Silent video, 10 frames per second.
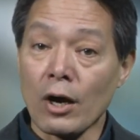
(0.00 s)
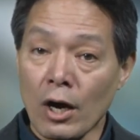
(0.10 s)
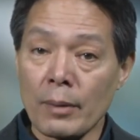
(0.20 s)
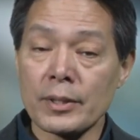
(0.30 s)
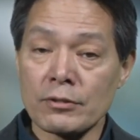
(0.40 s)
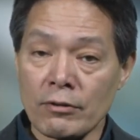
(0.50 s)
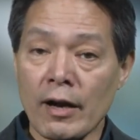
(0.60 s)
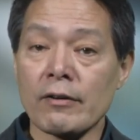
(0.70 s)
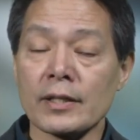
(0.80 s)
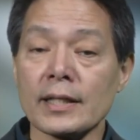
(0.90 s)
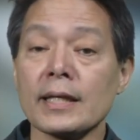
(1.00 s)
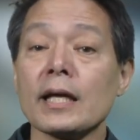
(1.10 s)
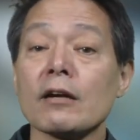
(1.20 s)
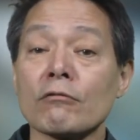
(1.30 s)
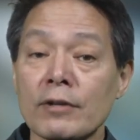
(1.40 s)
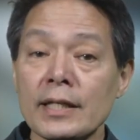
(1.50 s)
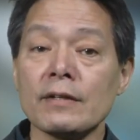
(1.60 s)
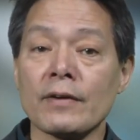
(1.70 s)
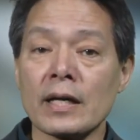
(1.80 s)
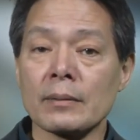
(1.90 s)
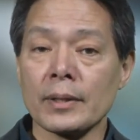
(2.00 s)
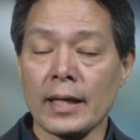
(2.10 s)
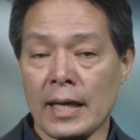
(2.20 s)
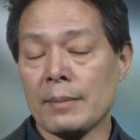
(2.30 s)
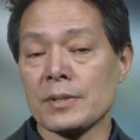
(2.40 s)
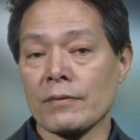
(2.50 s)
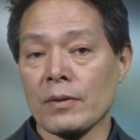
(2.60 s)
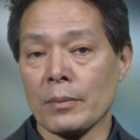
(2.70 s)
arbitrarily redefinable aims of the